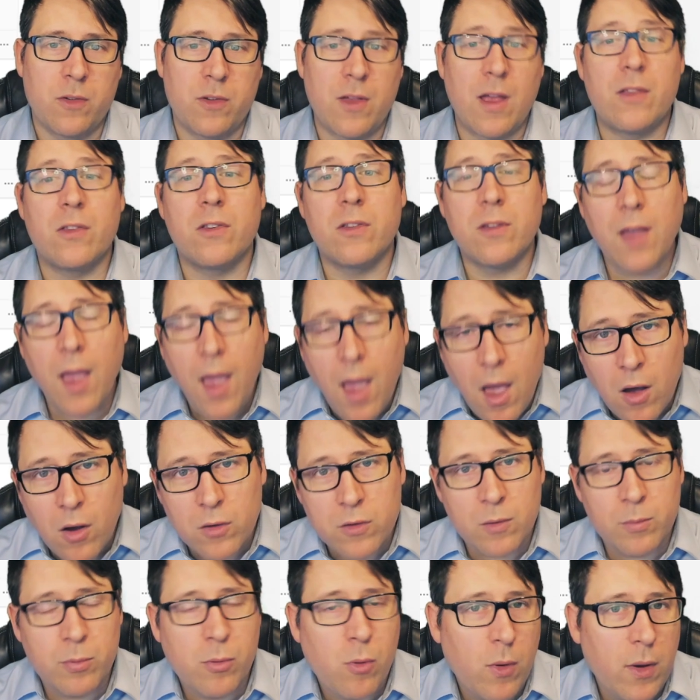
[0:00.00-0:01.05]
at scale,
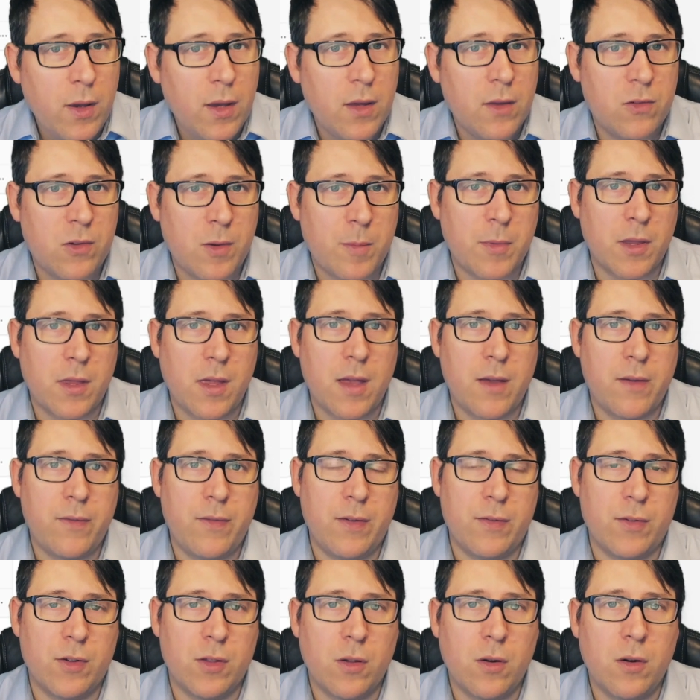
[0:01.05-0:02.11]
deploying something like
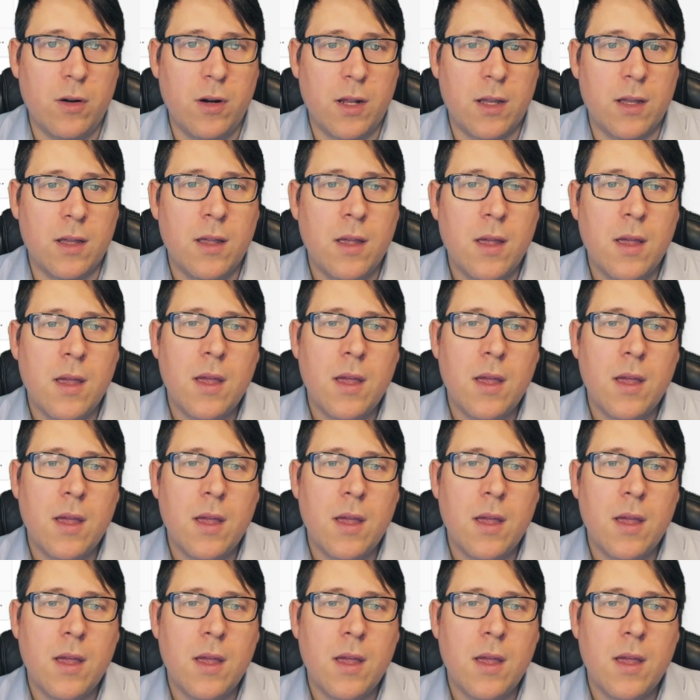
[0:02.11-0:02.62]
Viva Learning,